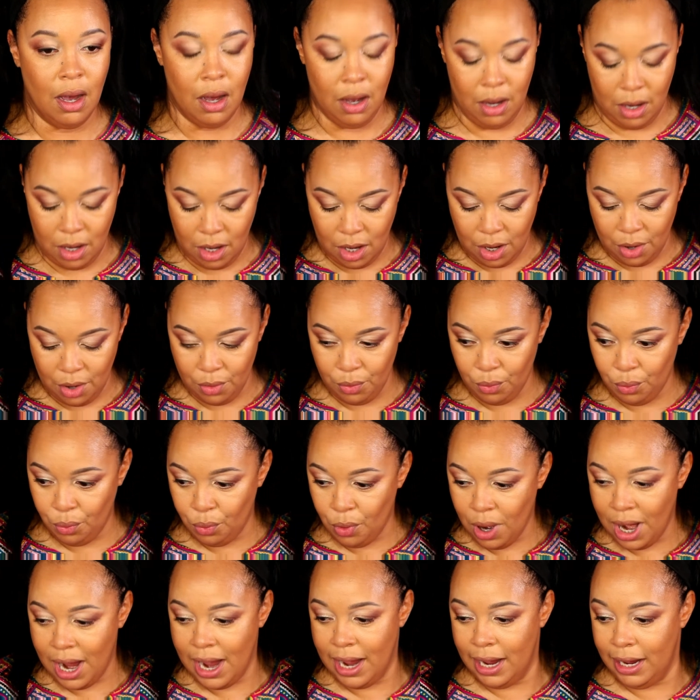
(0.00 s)

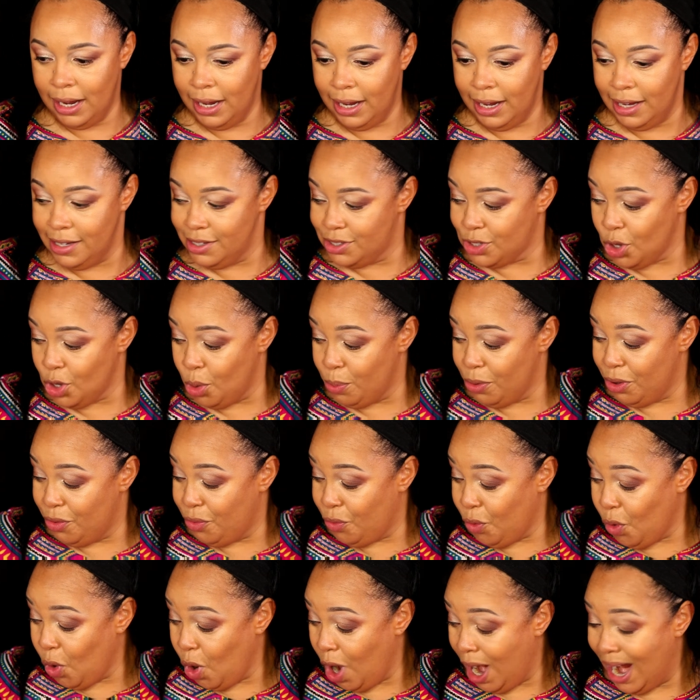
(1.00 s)
Alright, and so
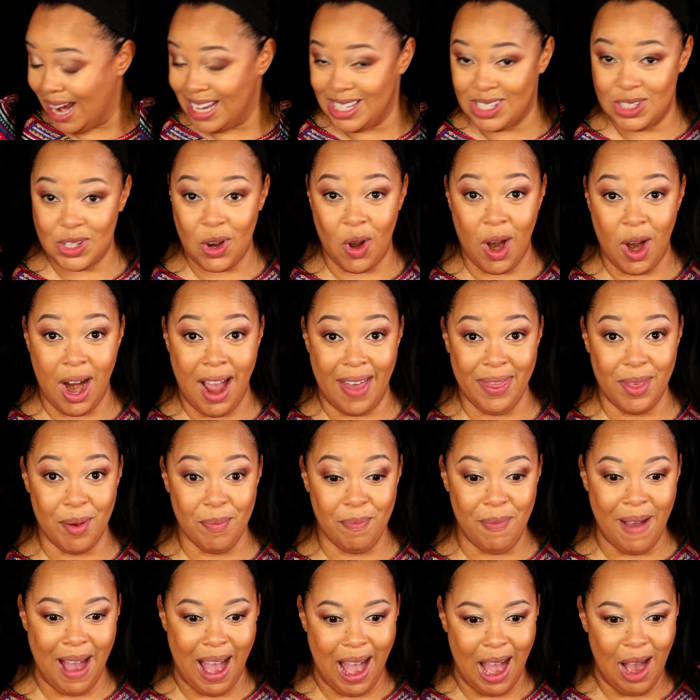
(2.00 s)
before I start on the
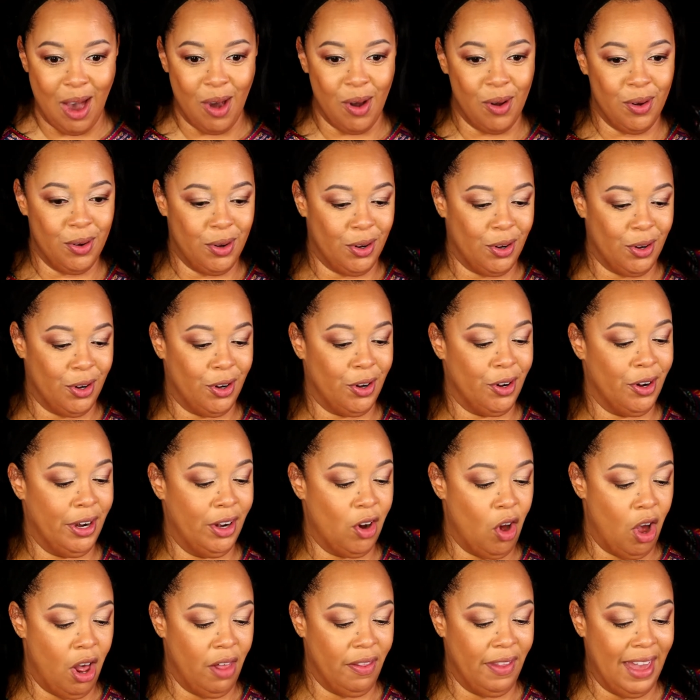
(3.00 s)
powder and
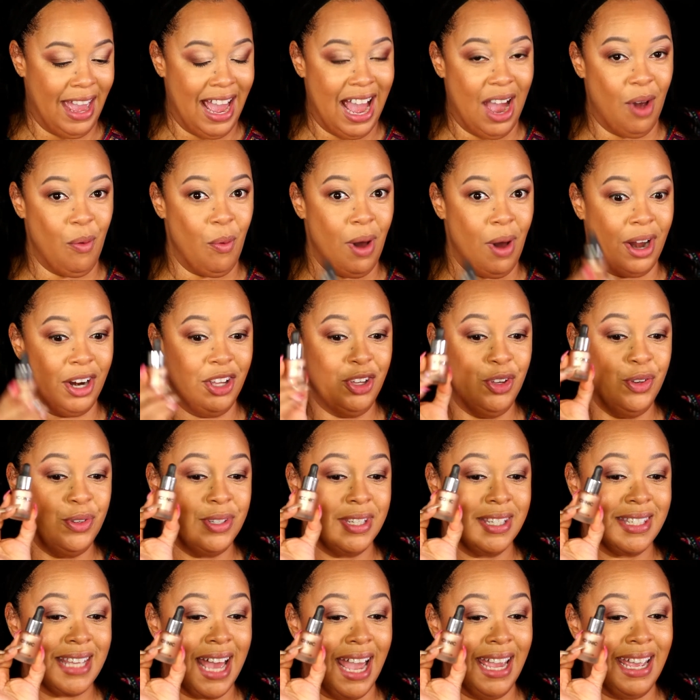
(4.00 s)
all that, I want to use
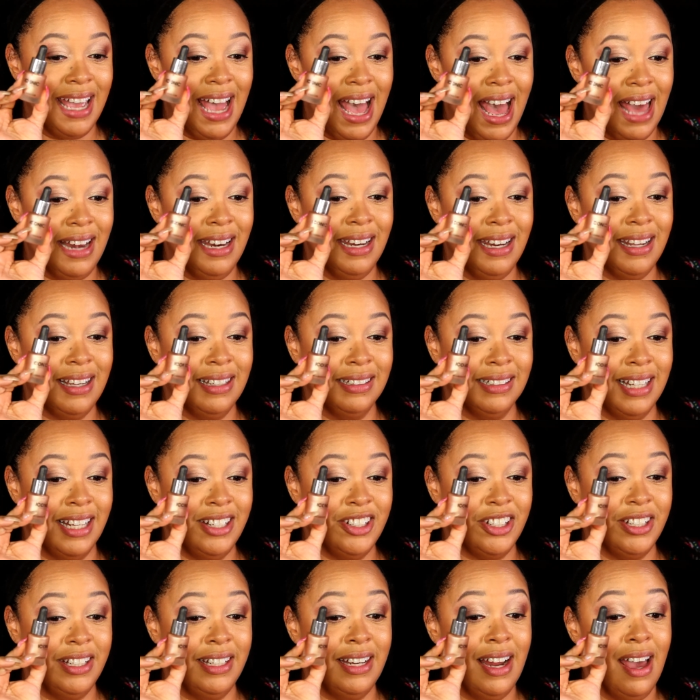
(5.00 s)
this Iconic
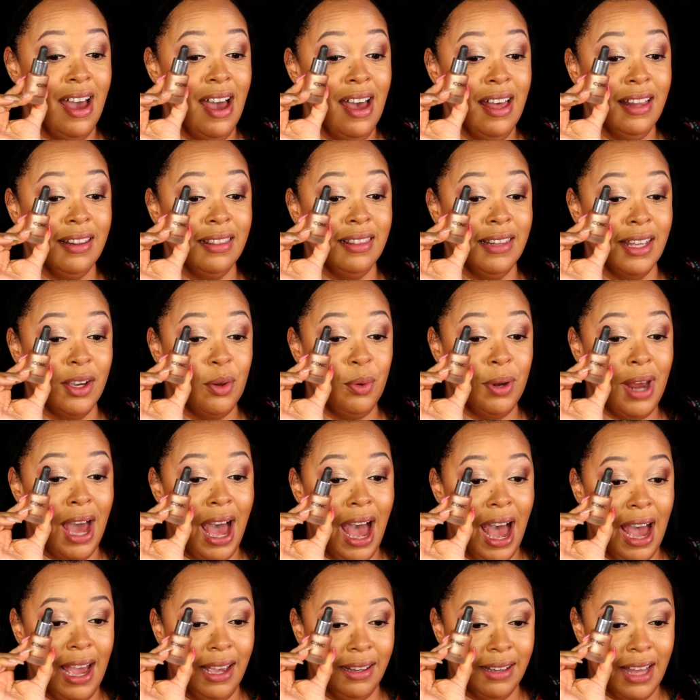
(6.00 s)
London liquid
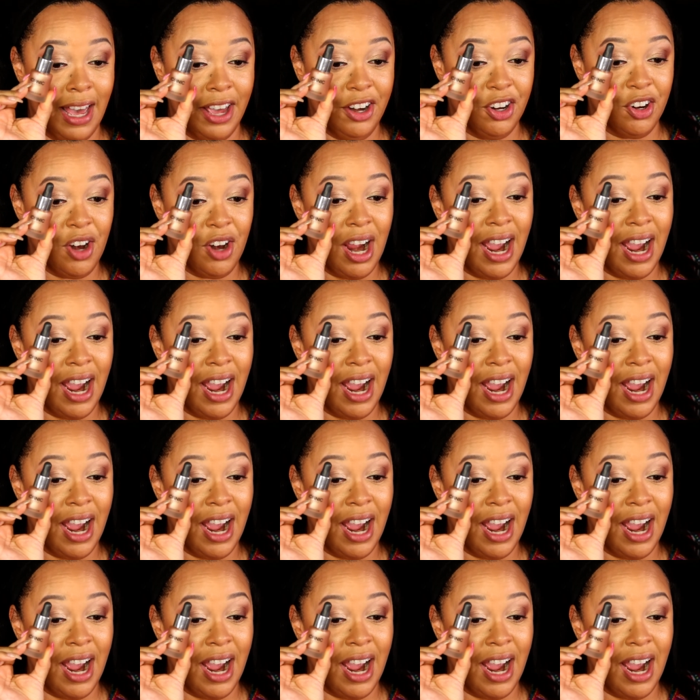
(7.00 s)
highlighter.